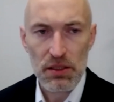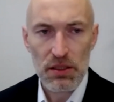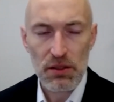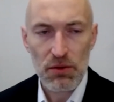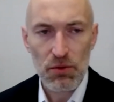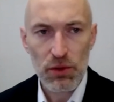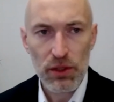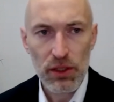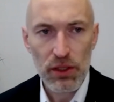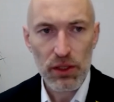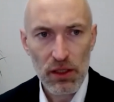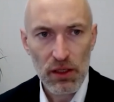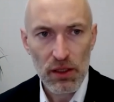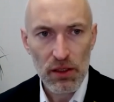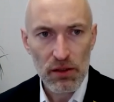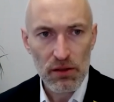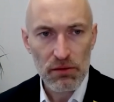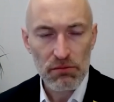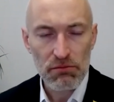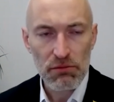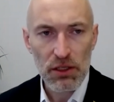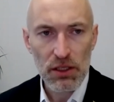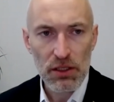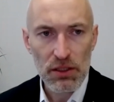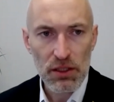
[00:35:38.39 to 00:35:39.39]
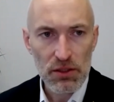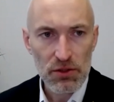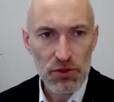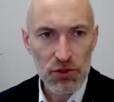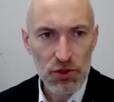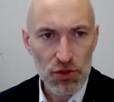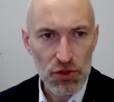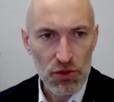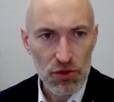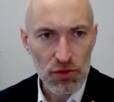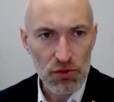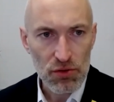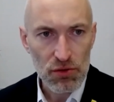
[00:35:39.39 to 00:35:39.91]
we needed
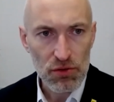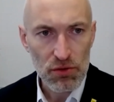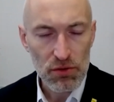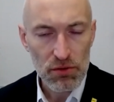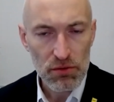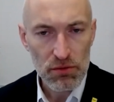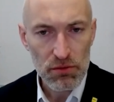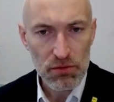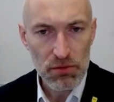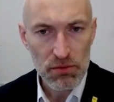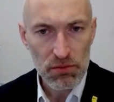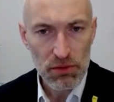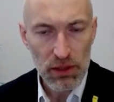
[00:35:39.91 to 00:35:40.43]
to